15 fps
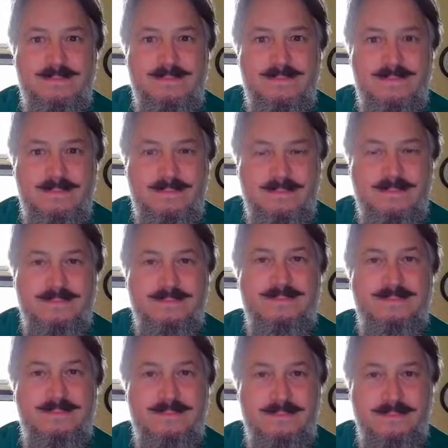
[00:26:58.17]

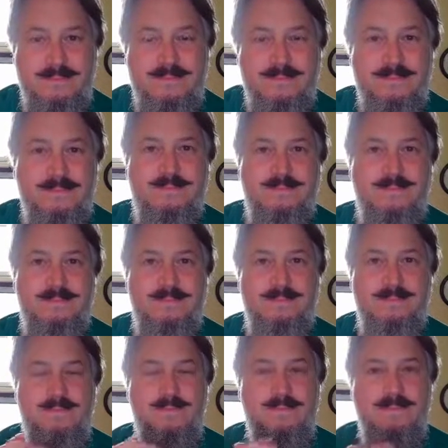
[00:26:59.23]

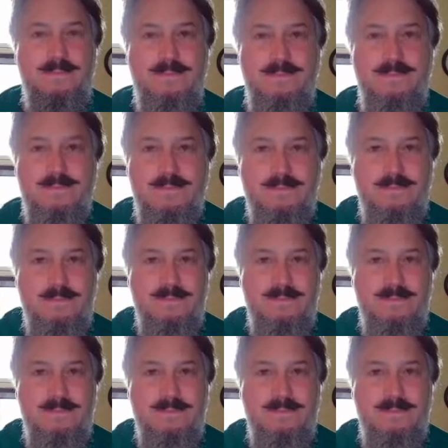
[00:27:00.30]
[no speech]